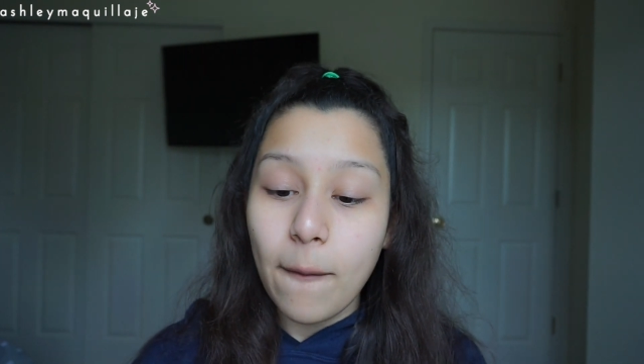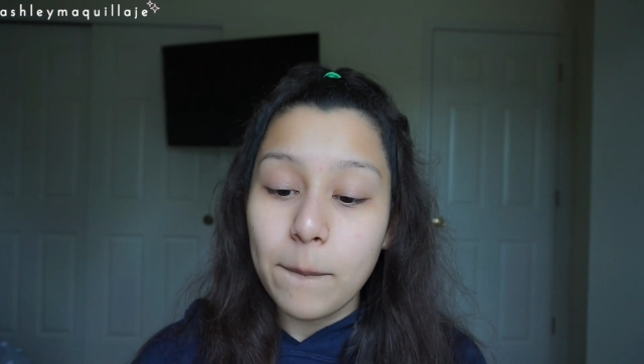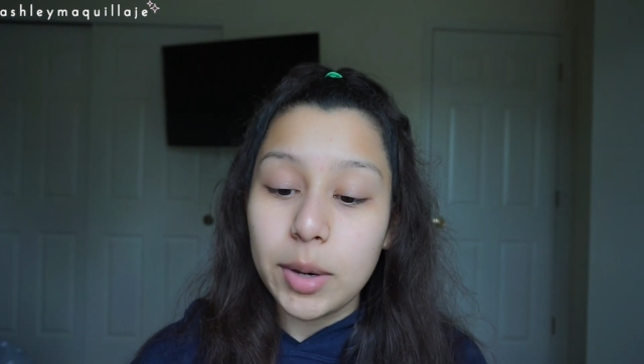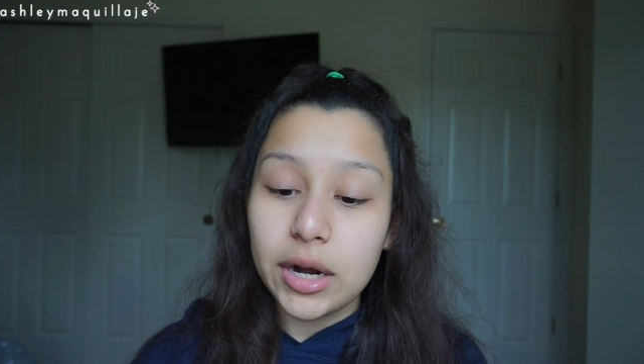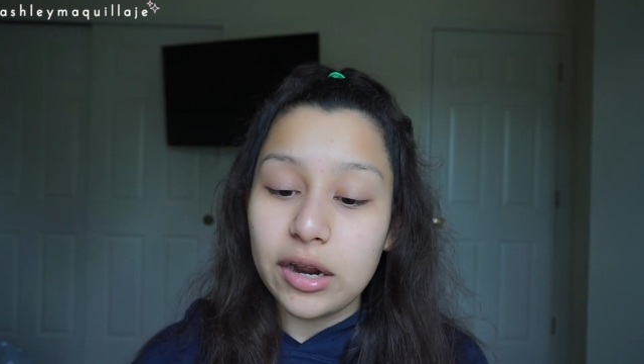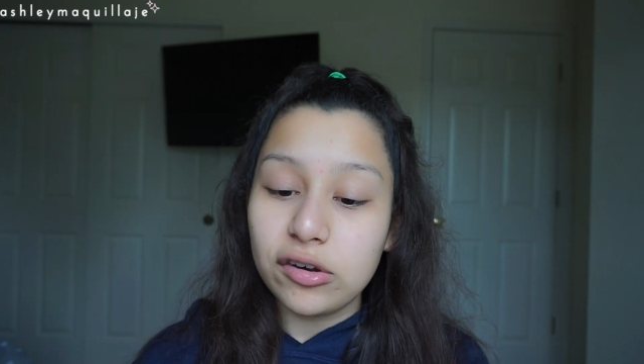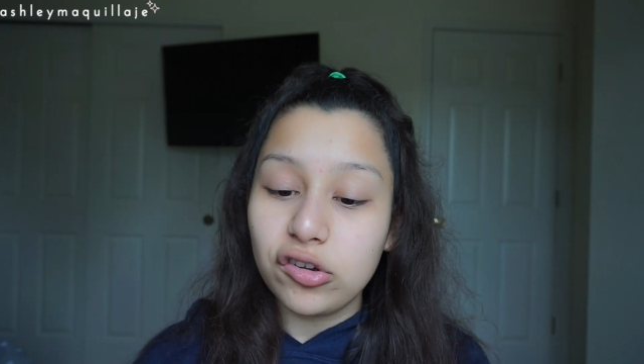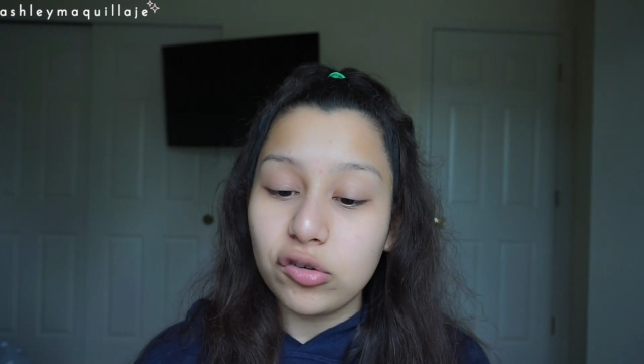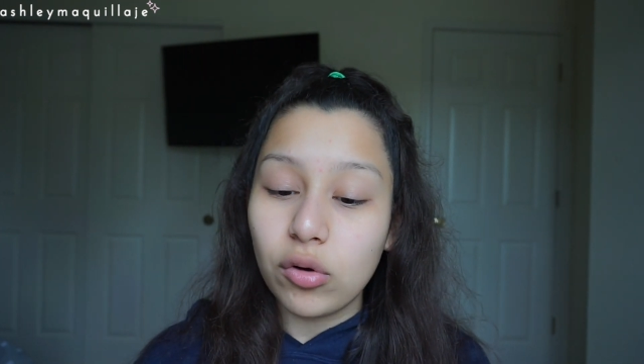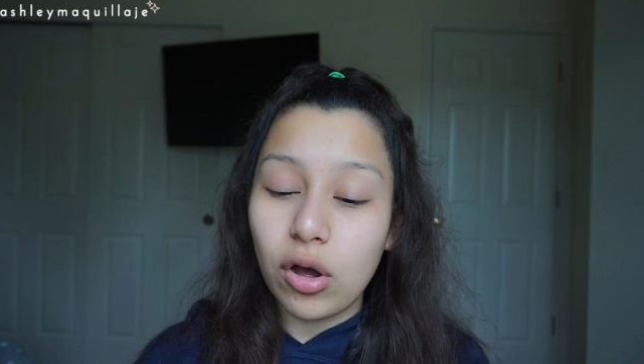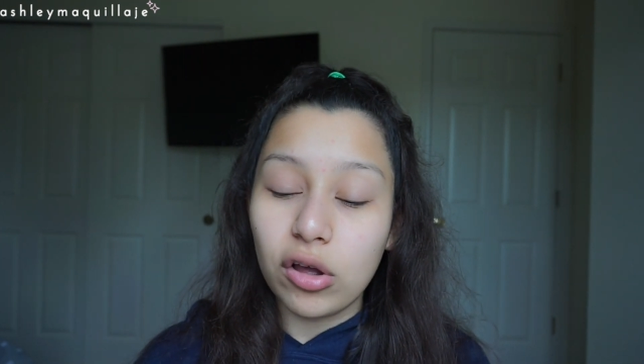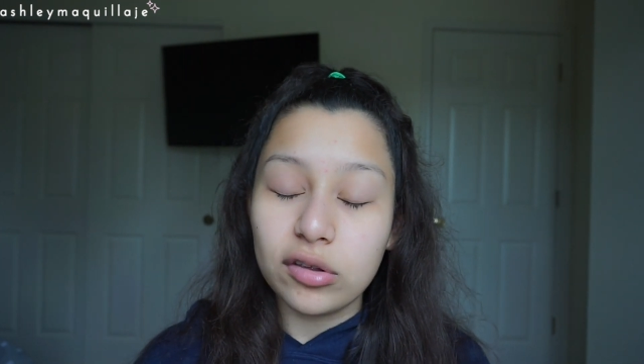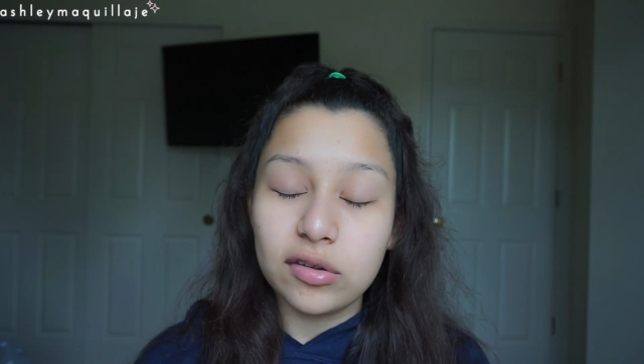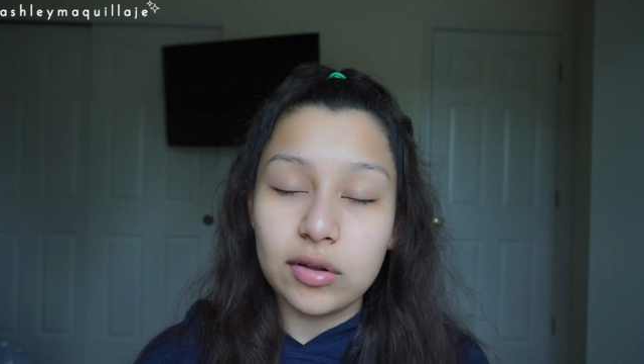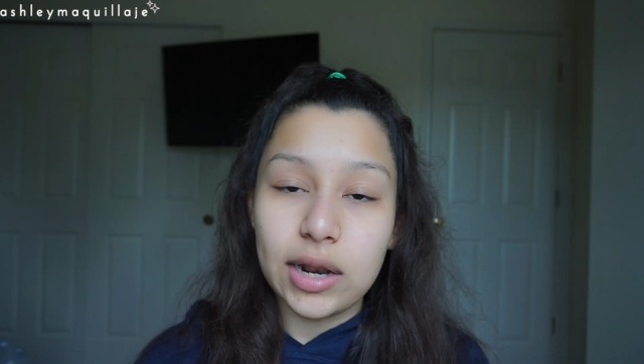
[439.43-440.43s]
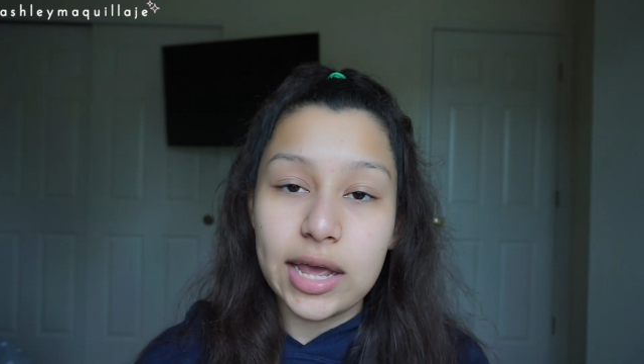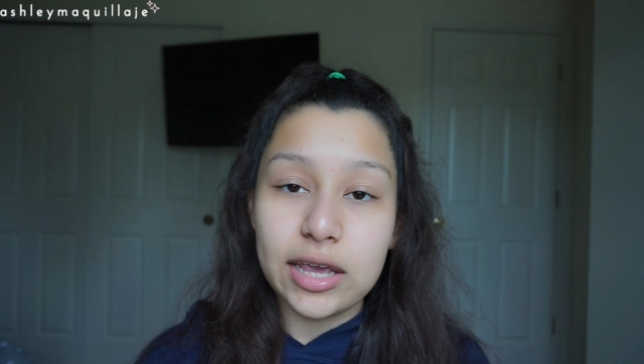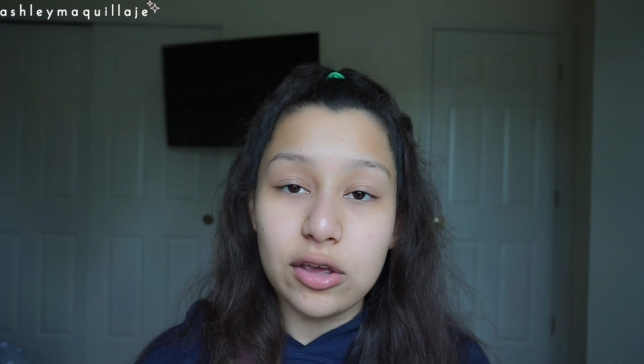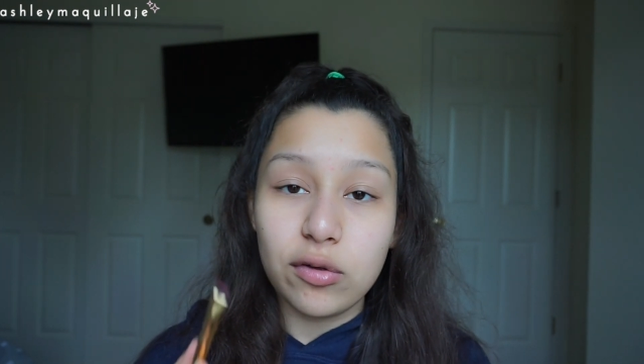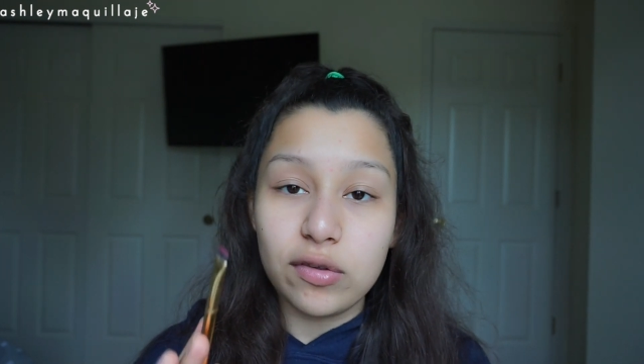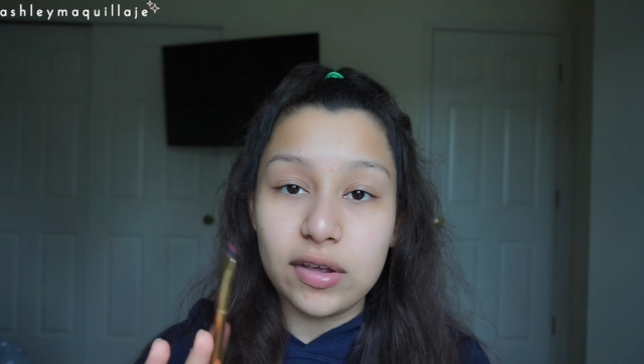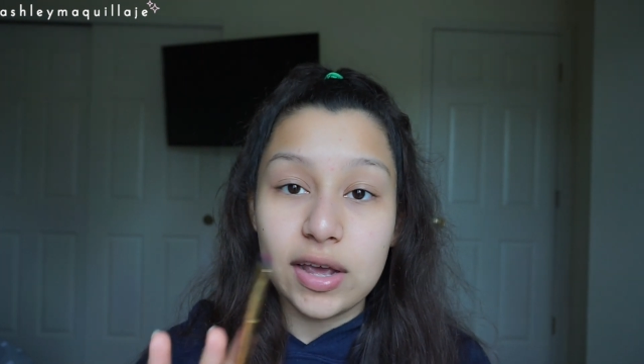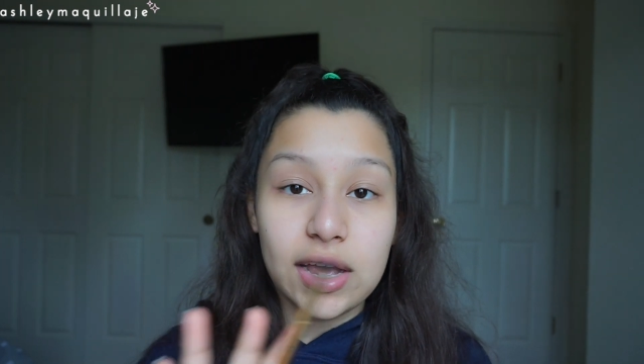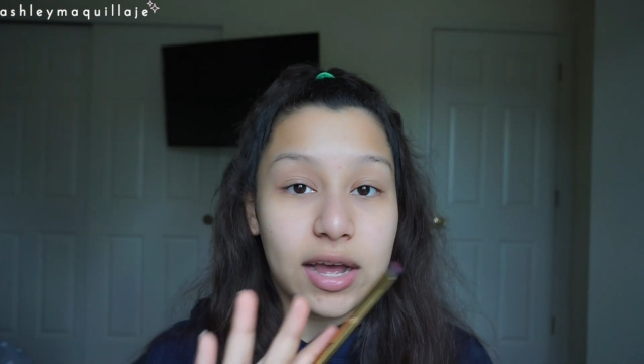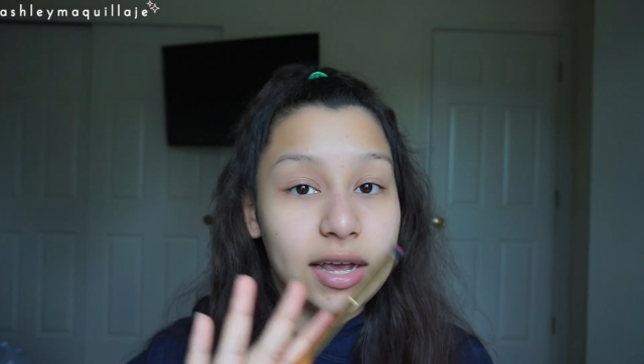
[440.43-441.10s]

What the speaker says: But I do also like using it